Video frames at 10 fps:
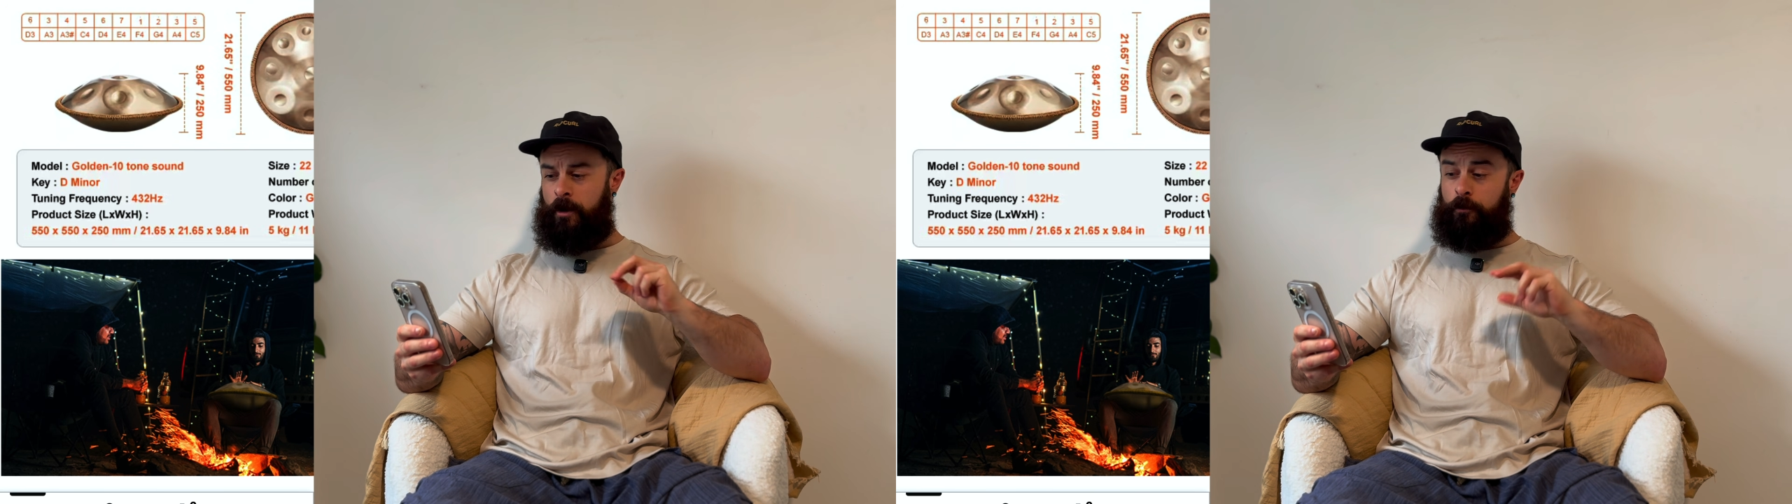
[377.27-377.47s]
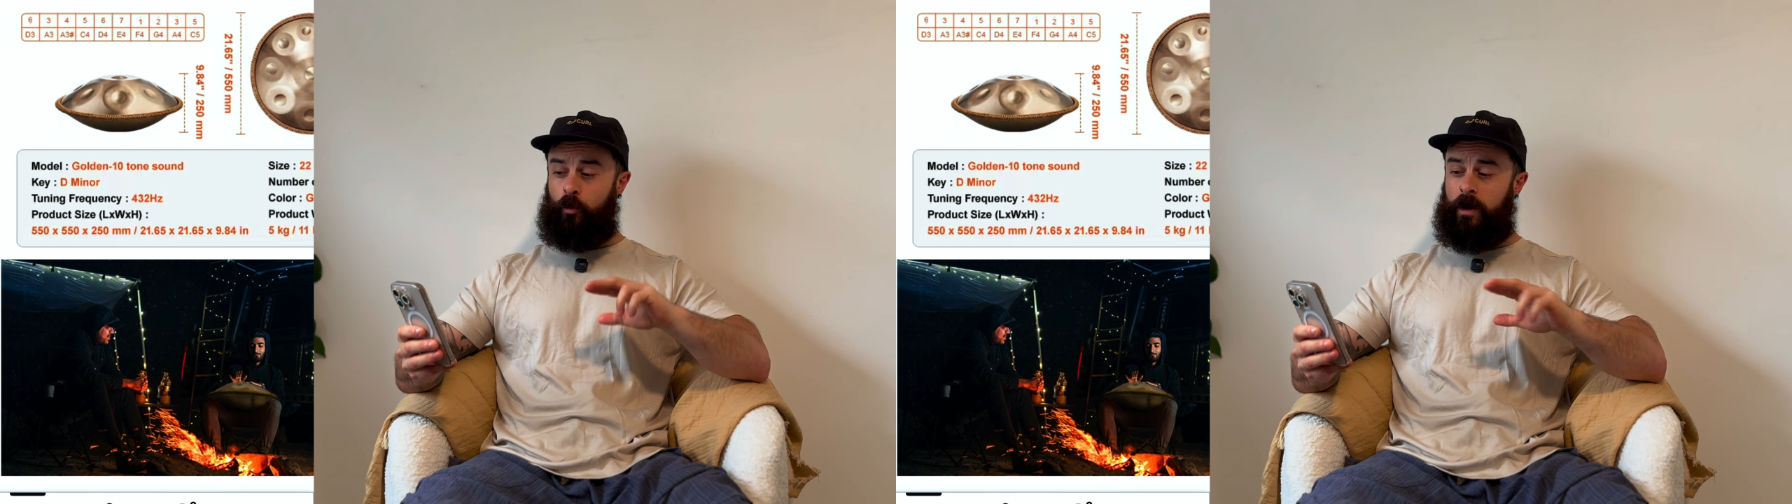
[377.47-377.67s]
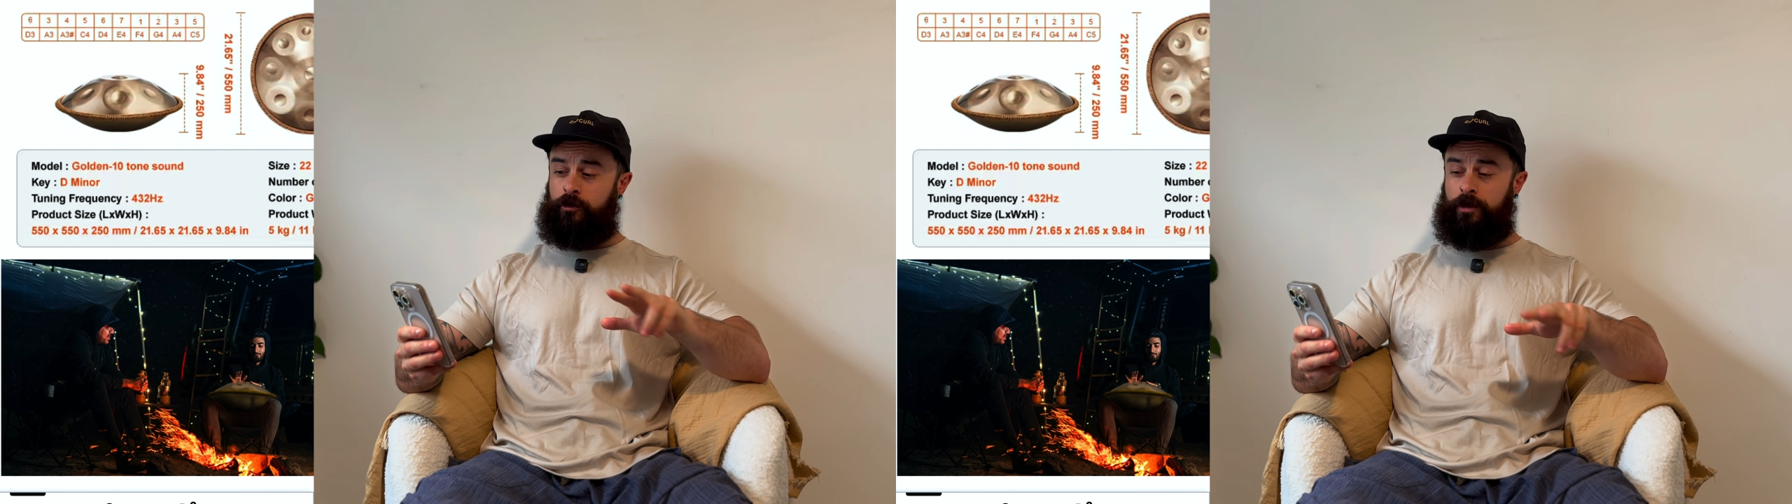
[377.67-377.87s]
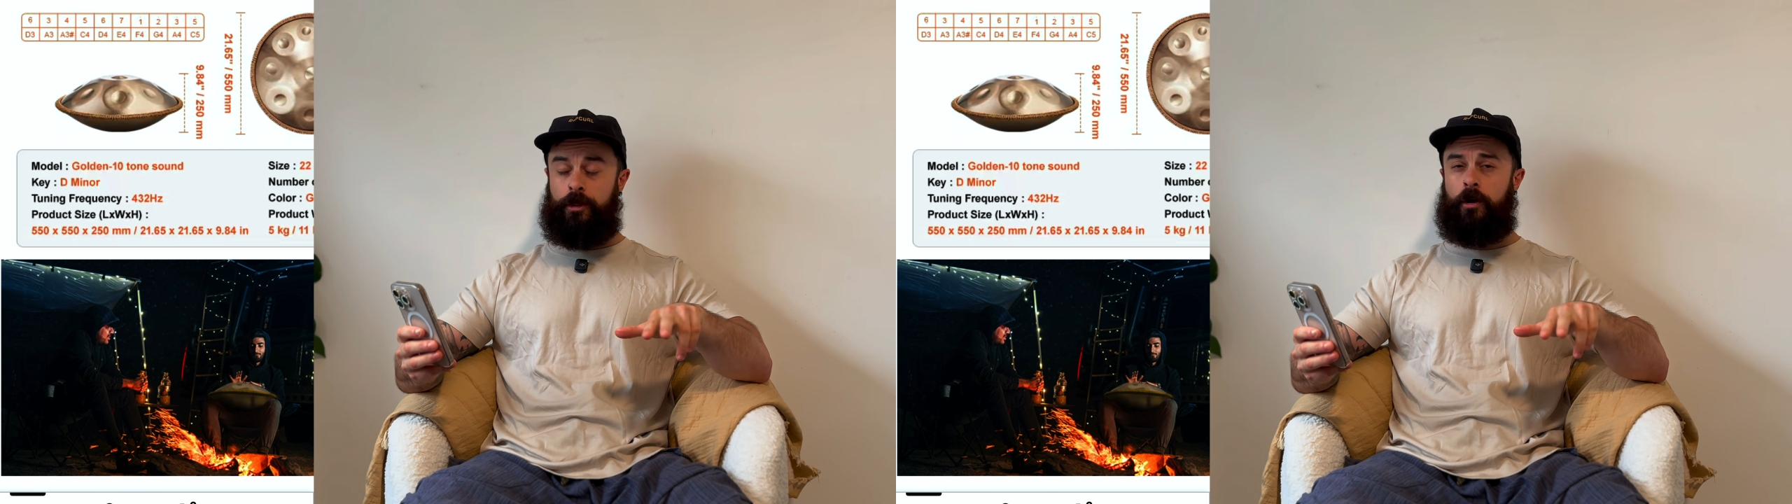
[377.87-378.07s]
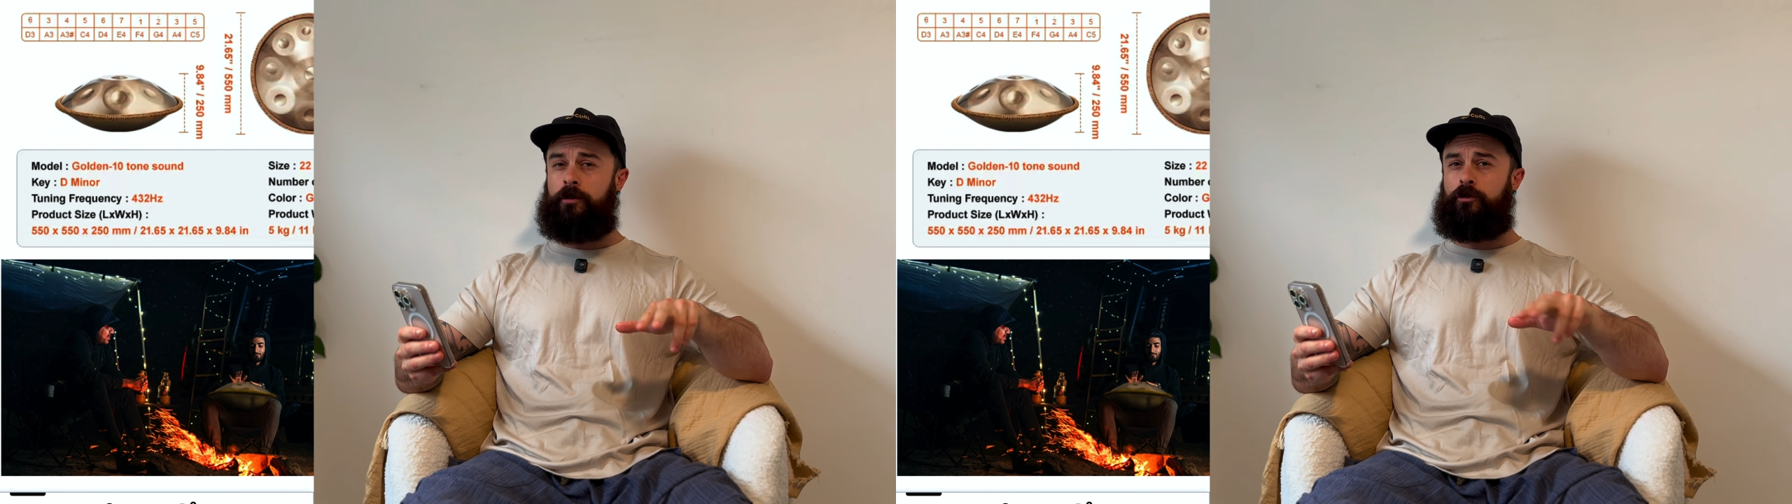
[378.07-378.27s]

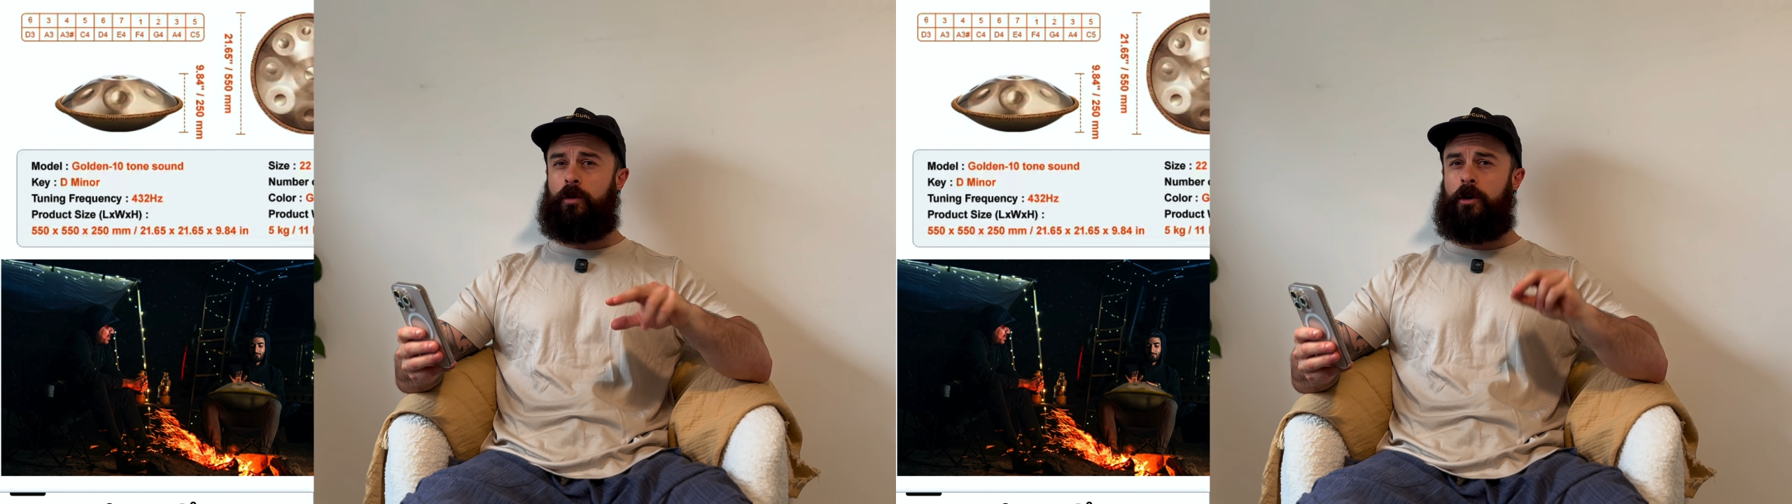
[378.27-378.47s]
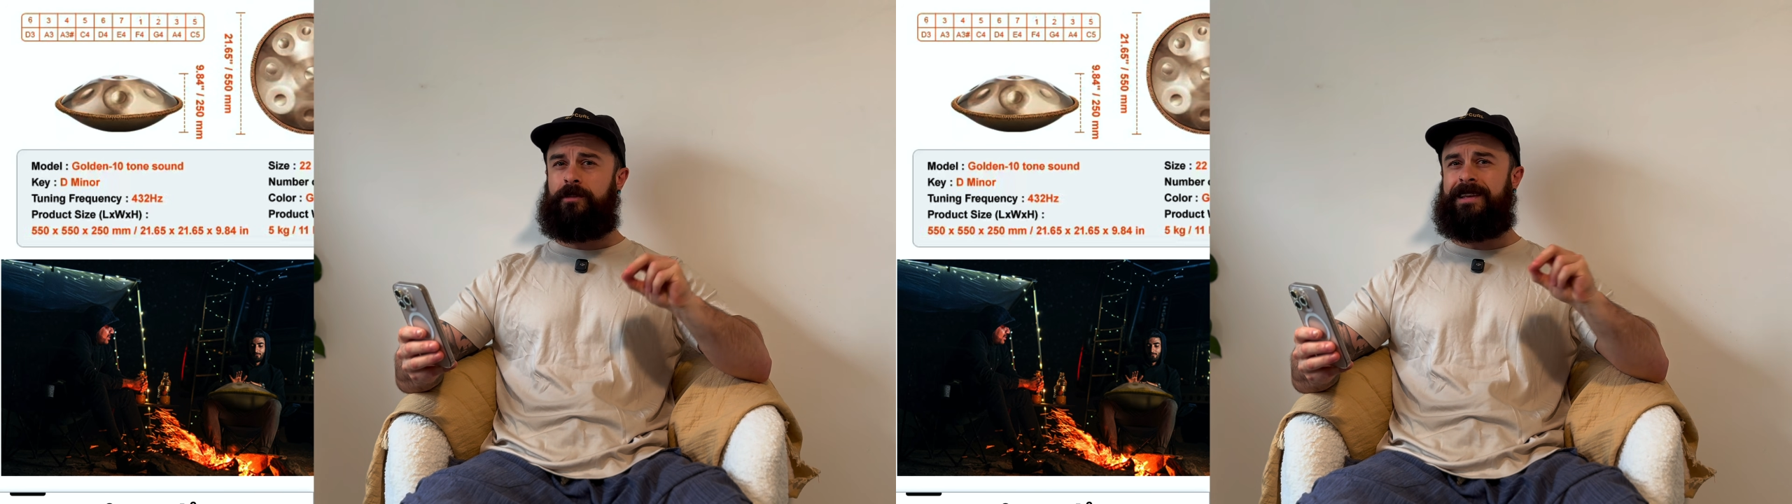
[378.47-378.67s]
432 hertz